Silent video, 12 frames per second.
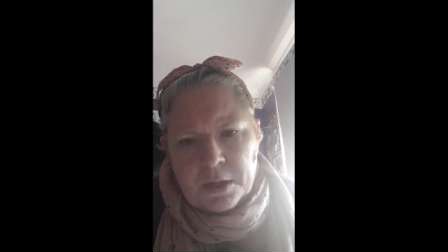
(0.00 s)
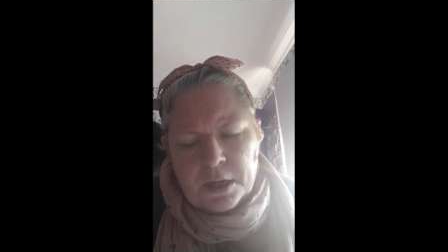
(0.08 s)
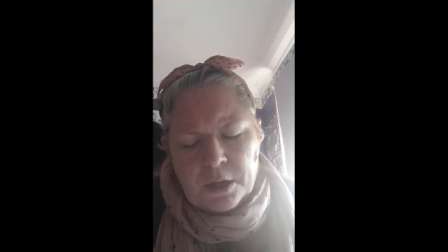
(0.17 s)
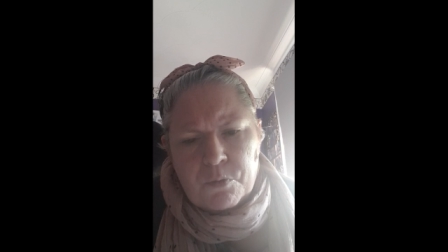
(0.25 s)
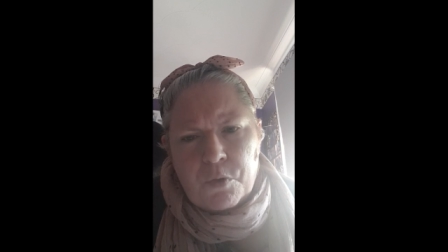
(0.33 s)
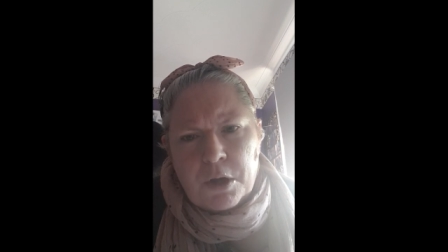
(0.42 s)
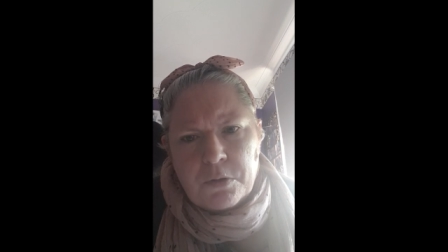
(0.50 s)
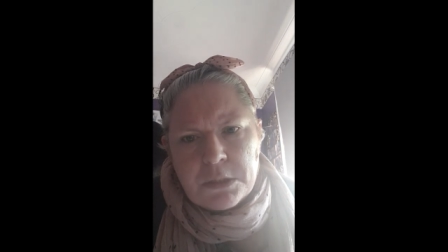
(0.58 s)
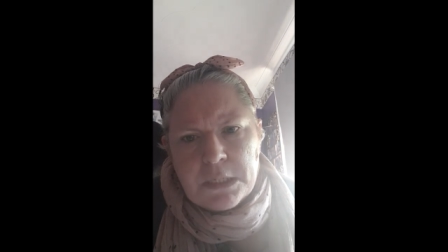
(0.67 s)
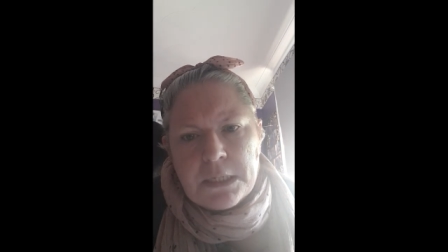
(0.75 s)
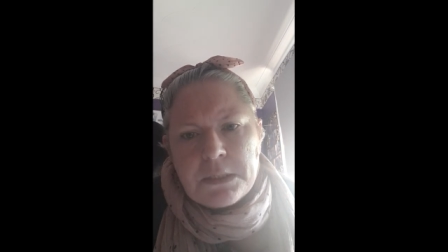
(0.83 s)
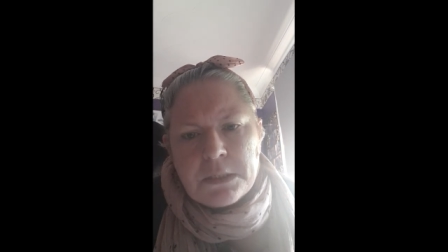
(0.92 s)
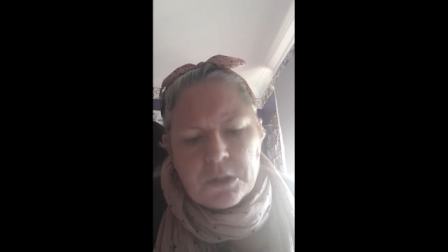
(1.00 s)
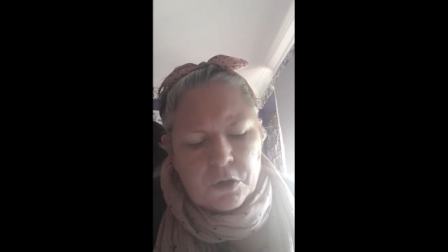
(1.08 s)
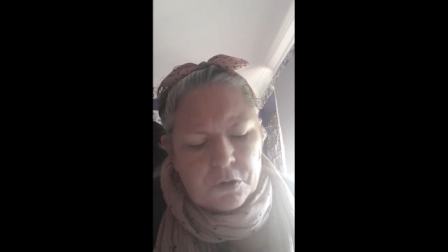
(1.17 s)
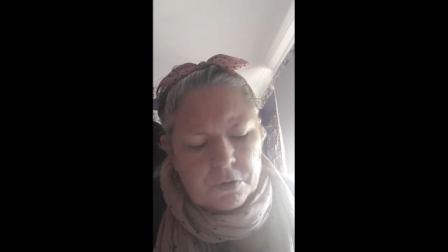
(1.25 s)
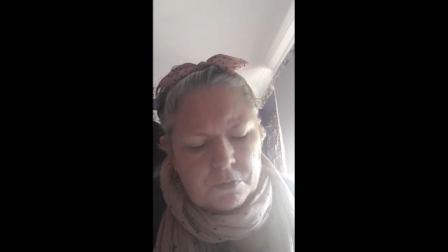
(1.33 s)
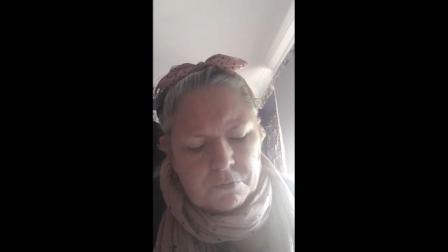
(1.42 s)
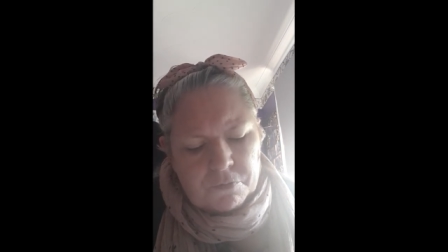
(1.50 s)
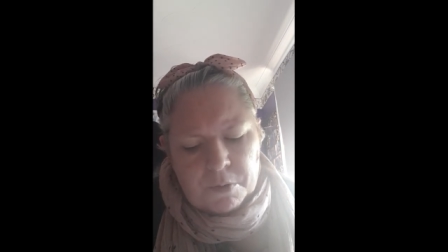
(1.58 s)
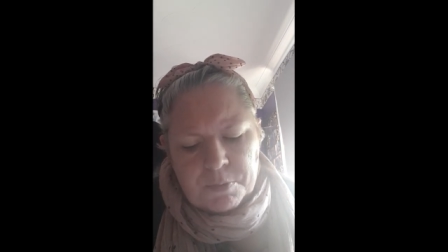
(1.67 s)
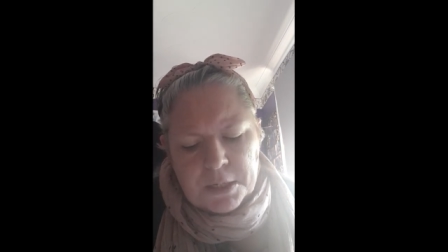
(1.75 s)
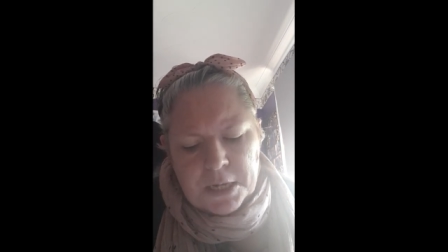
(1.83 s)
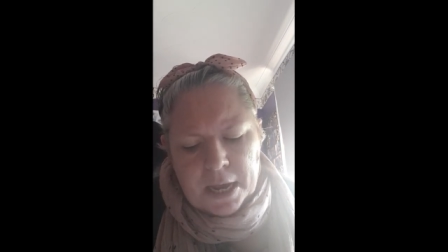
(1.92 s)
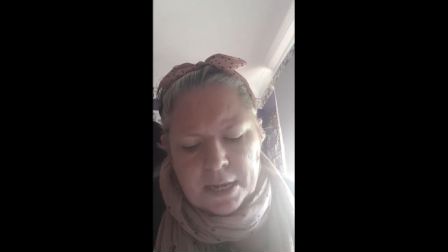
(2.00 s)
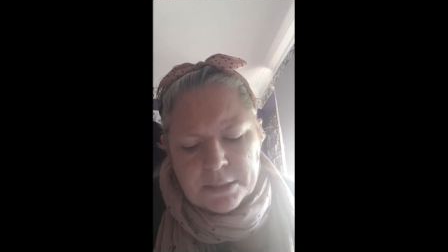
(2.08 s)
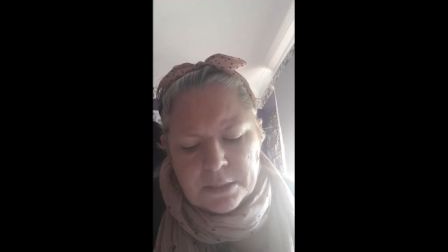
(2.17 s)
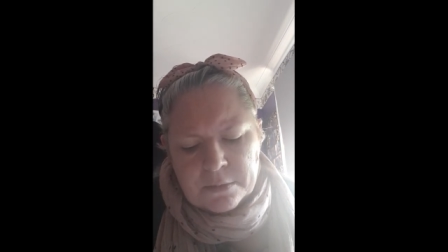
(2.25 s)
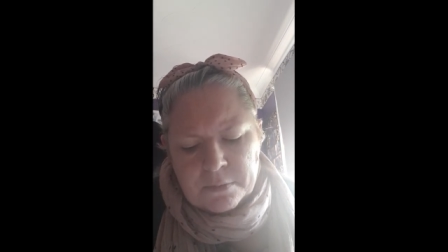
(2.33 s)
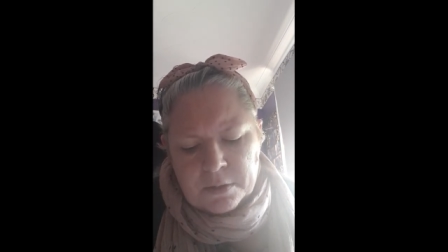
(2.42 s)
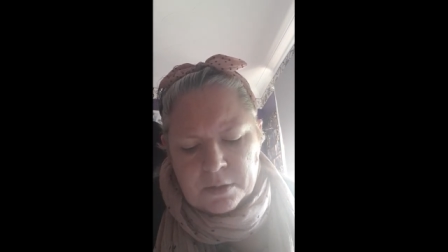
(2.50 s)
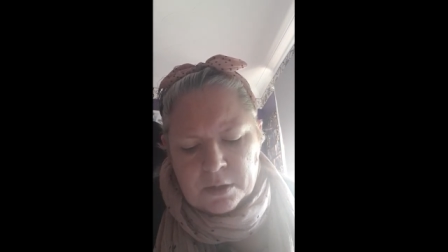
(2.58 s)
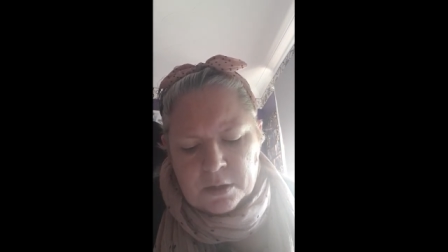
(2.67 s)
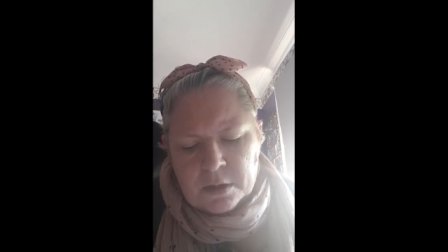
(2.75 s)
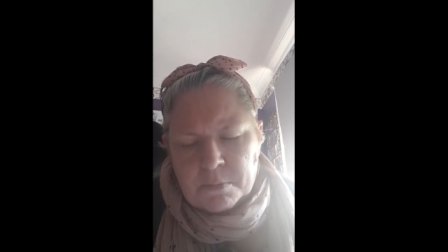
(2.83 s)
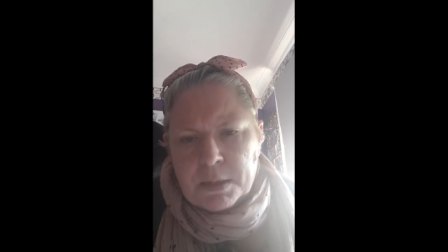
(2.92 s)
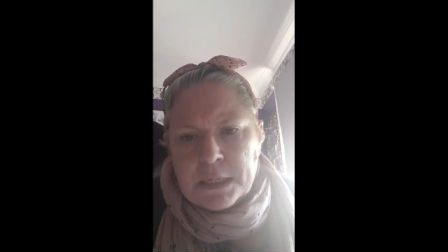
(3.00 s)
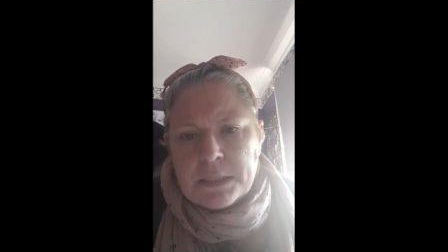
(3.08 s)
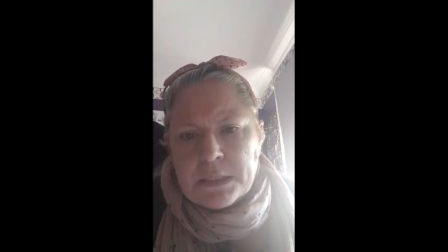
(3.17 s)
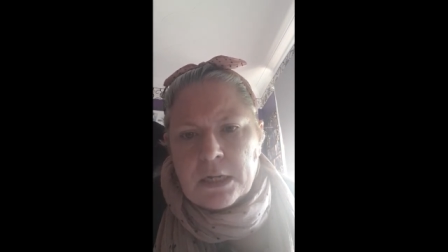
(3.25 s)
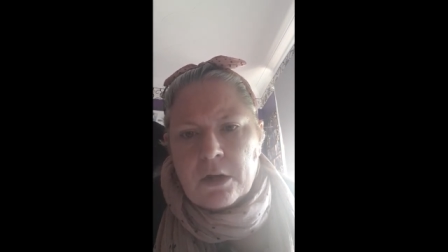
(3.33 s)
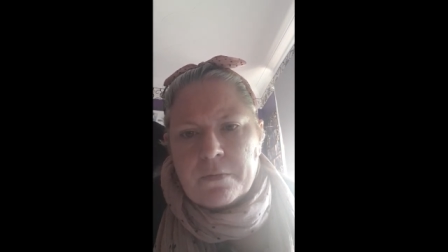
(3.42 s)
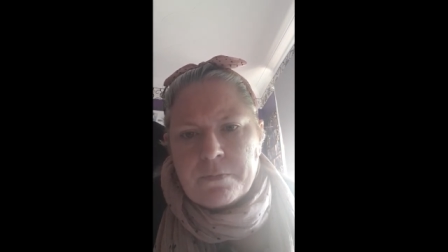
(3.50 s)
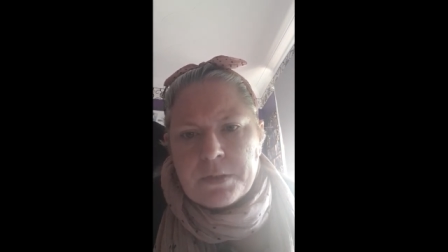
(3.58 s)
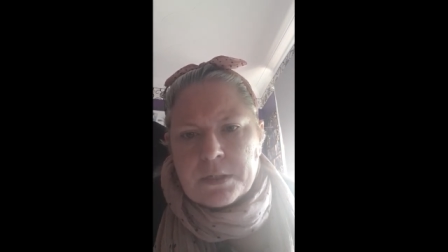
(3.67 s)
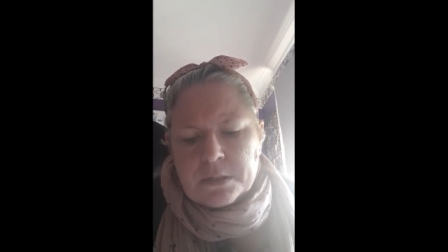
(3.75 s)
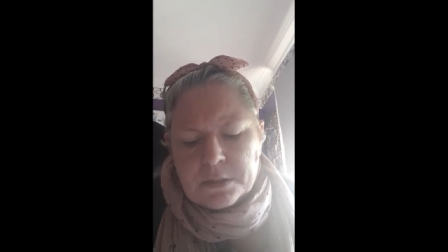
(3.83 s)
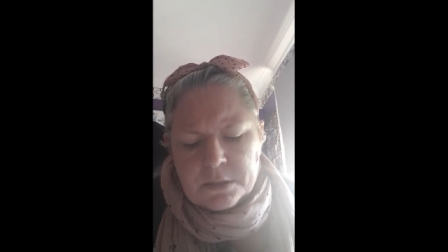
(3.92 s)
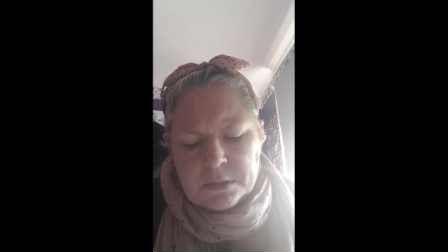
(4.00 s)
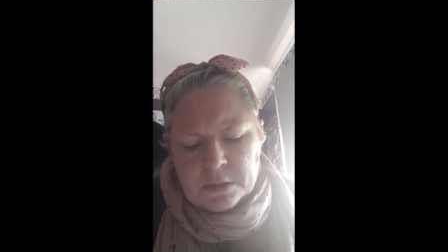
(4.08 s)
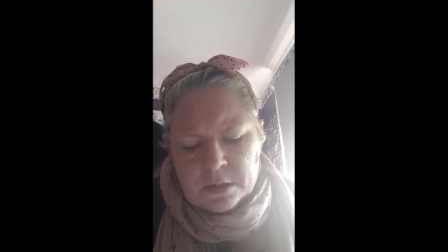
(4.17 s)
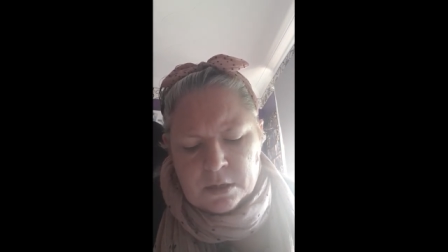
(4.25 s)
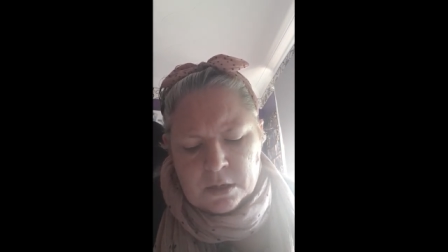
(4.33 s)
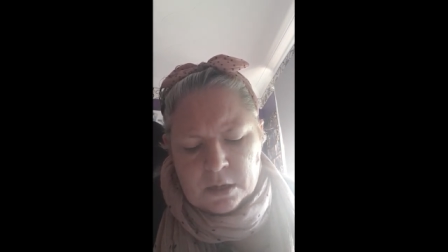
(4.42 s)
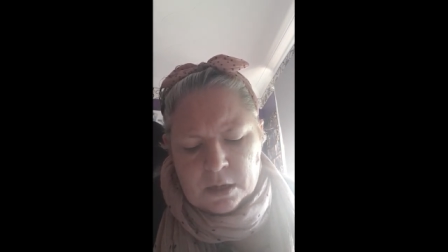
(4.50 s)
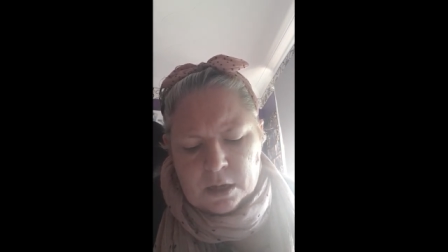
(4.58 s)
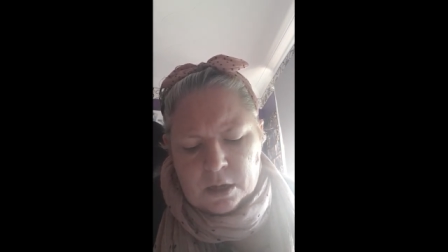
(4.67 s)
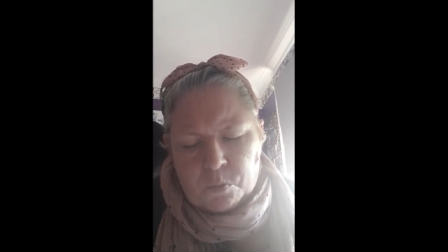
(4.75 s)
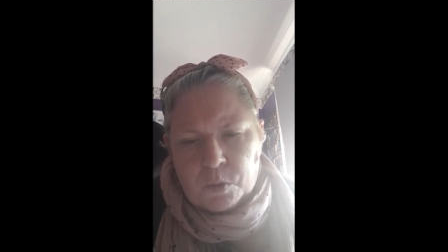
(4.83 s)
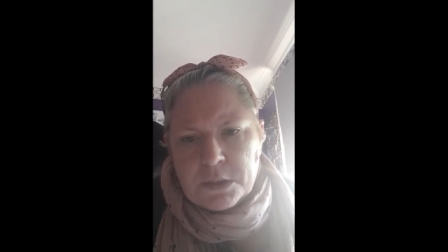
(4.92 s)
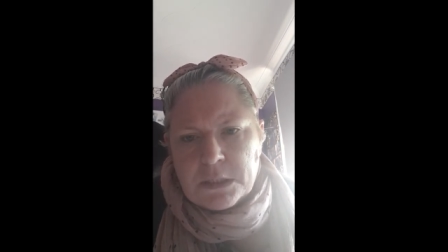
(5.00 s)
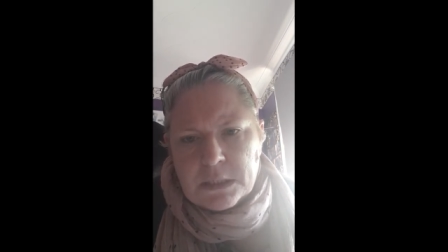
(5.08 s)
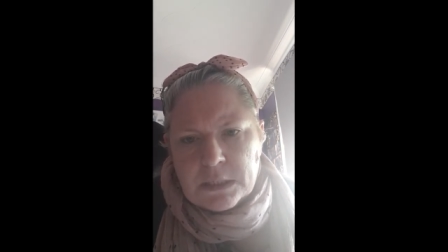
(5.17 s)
He rose his Son from the dead because he loves us and wants to